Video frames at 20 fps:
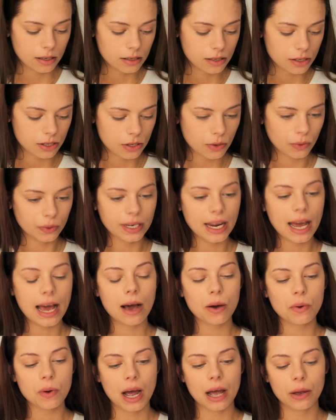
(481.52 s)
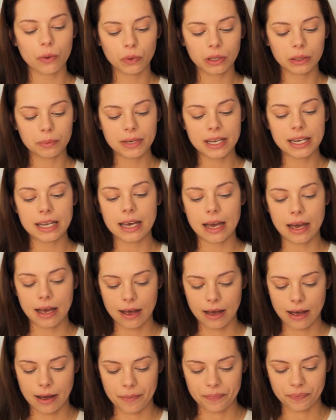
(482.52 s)
So now I will be
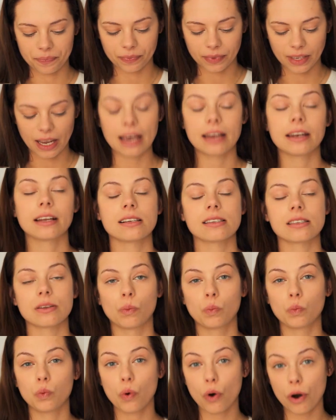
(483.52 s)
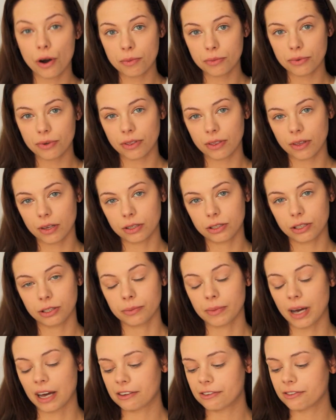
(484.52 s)
adding some warmth to
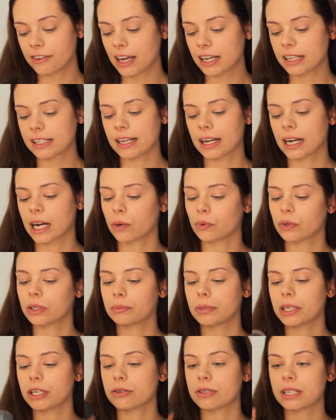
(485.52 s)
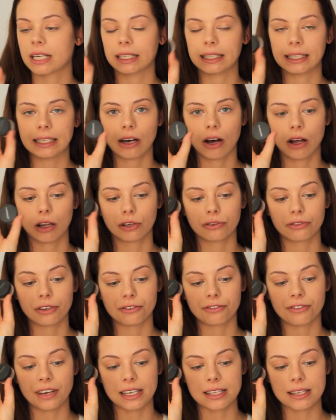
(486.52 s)
my face, and I will be using the All
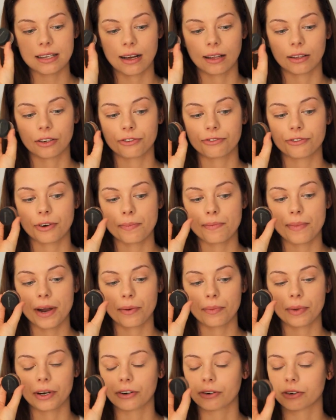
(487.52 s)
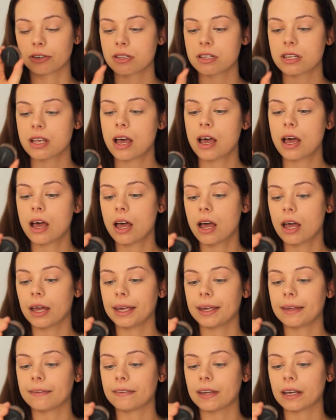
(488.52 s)
Over Face color from bareMinerals
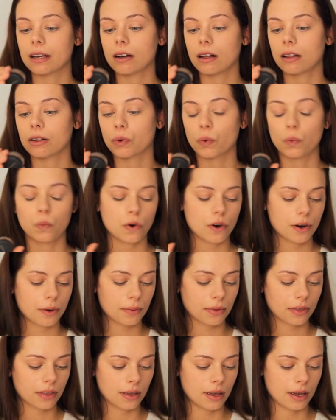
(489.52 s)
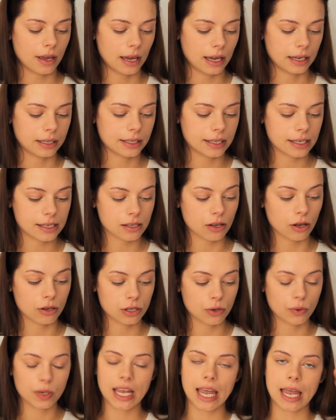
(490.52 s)
in the color Warmth. And this
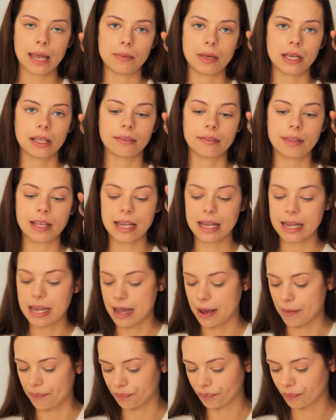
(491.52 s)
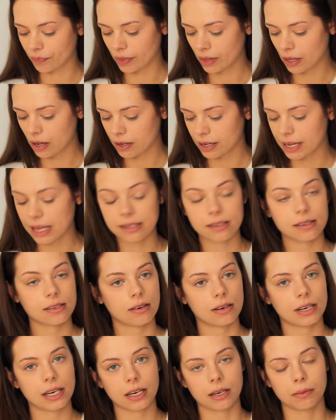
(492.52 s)
also came in the Get
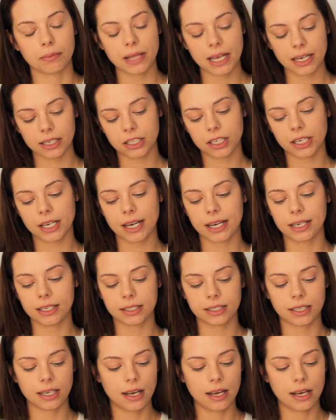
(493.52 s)
Started Perfection Kit.